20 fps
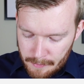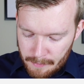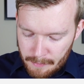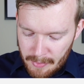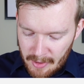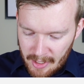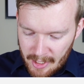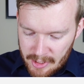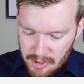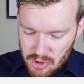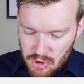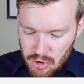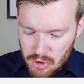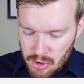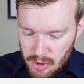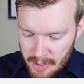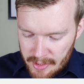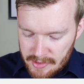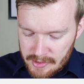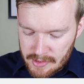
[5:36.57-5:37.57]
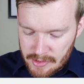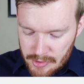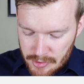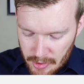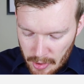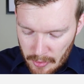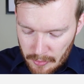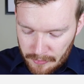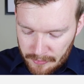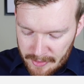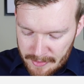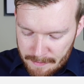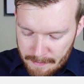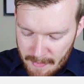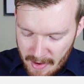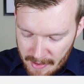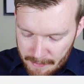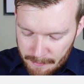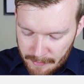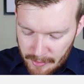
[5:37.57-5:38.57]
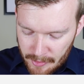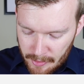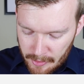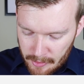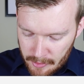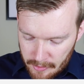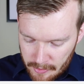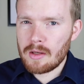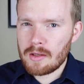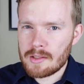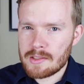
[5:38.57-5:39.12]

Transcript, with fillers: but I just don't remember.